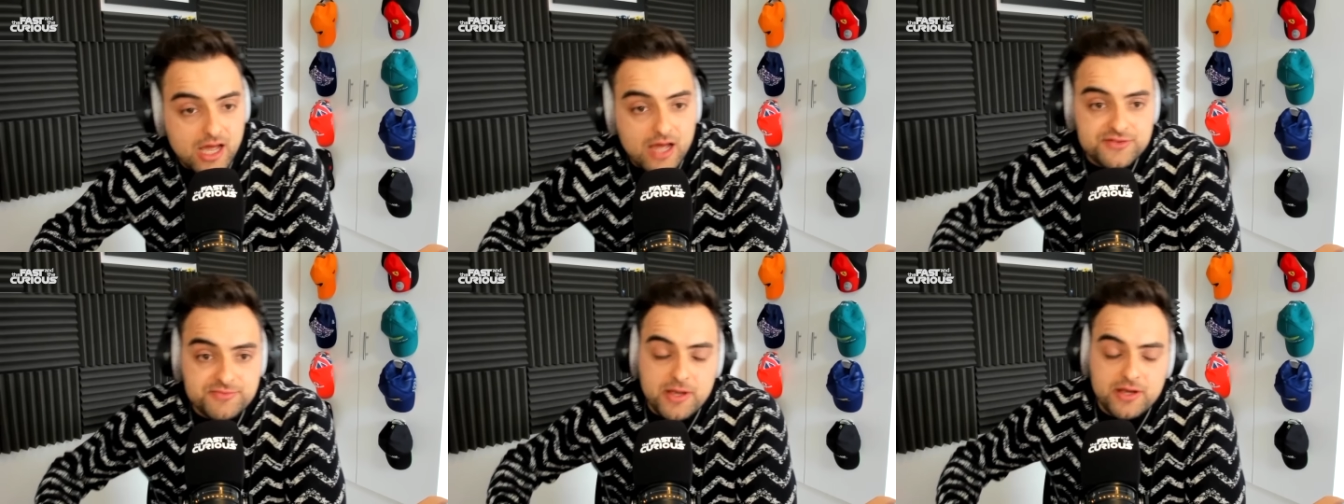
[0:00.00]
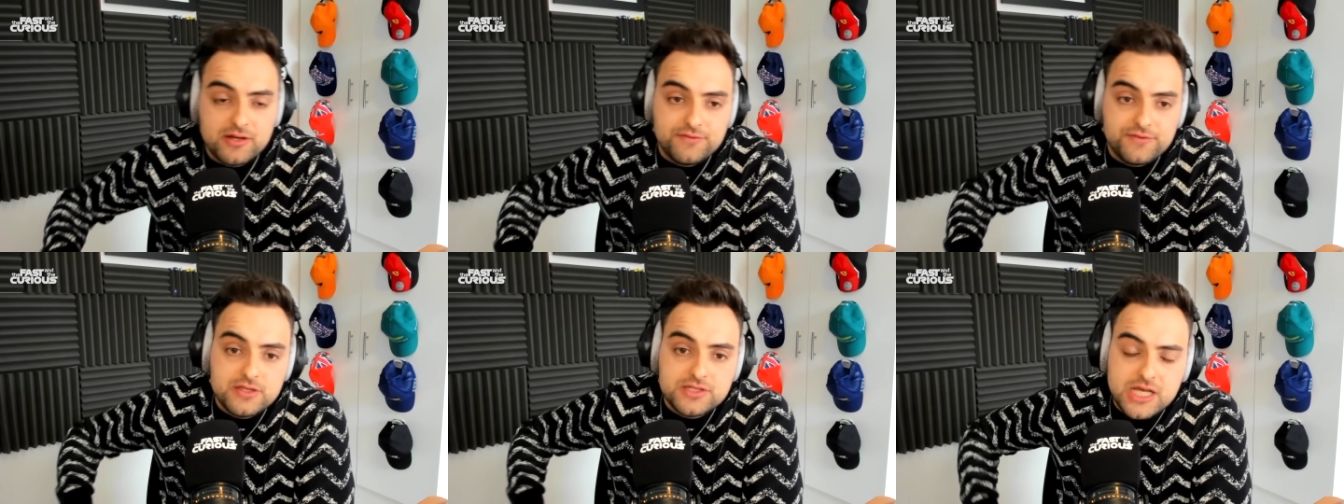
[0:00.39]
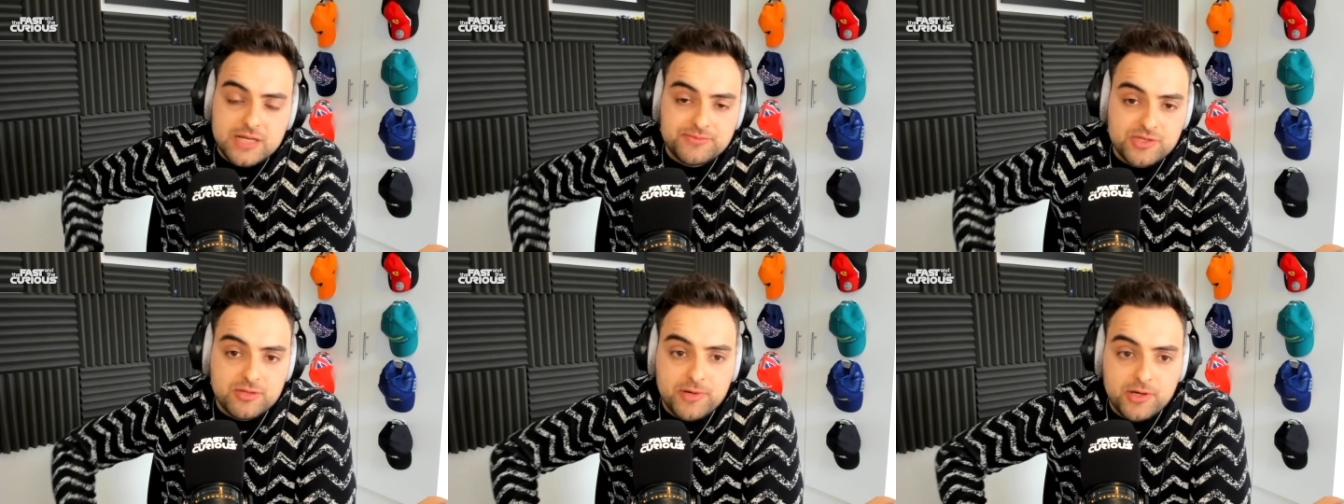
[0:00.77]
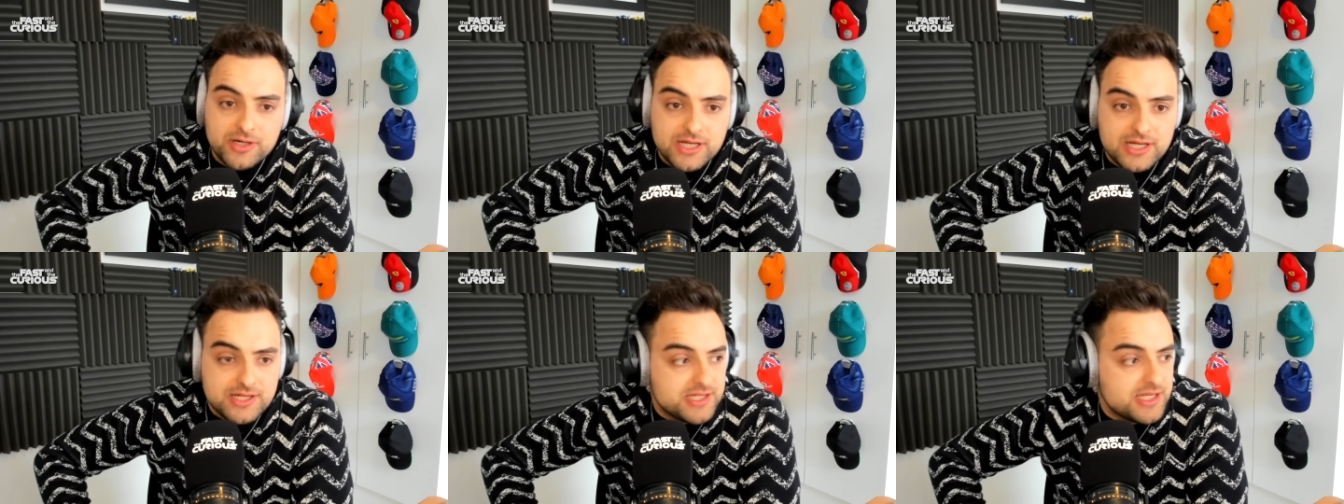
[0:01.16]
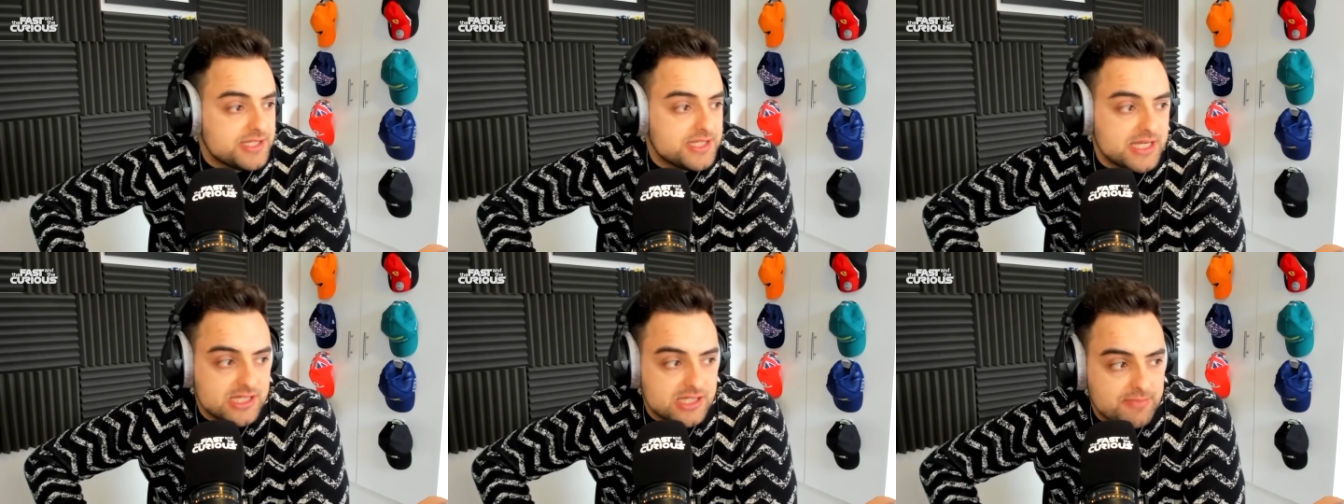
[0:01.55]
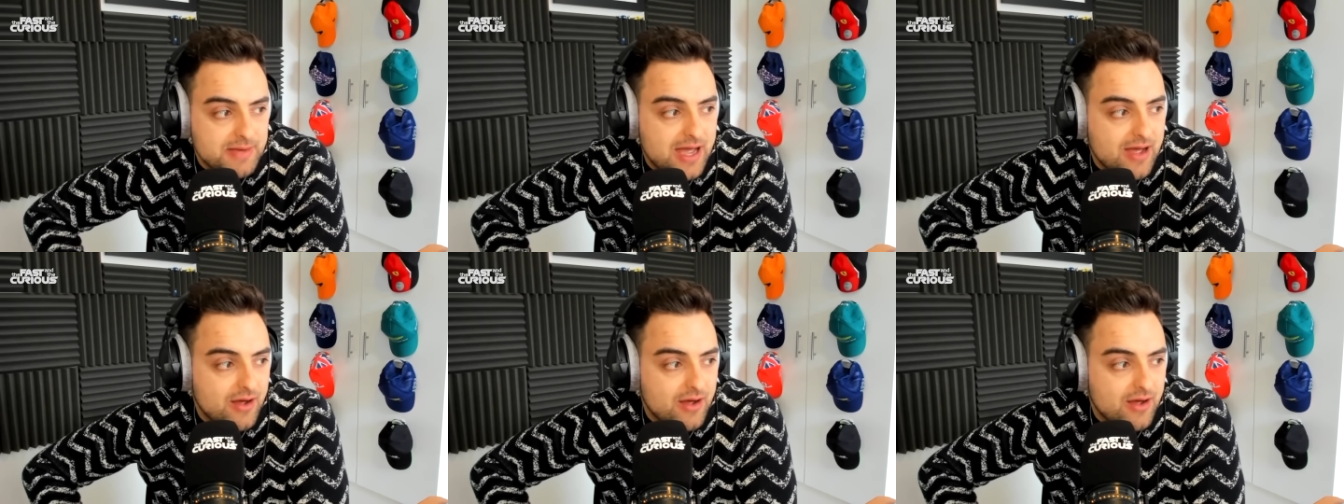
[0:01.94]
I've spoken a few times on the podcast this season about